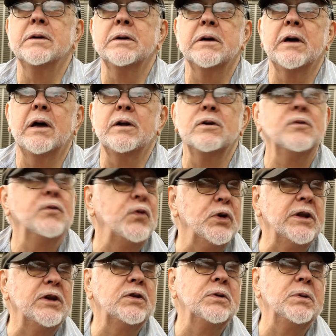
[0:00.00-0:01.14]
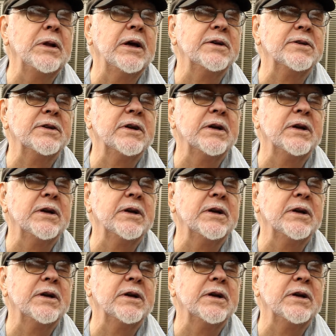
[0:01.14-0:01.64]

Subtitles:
142 last year.